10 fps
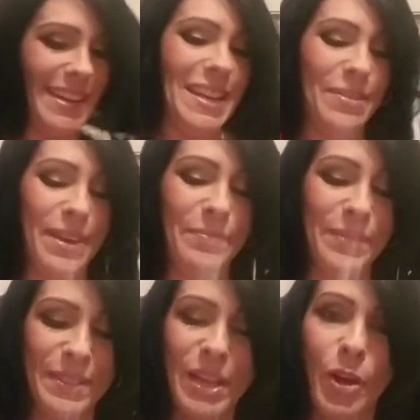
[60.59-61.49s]
Anyway,
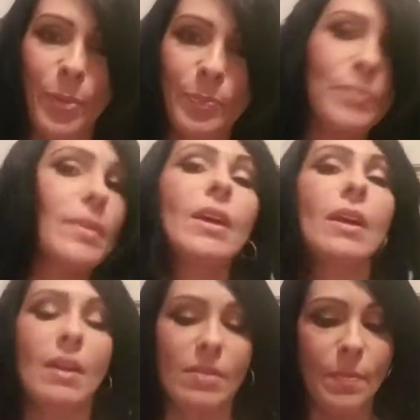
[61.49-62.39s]
so
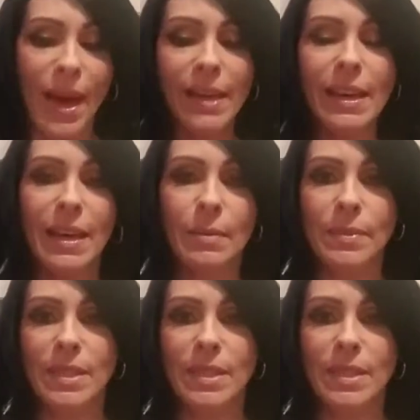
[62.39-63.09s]
the bag comes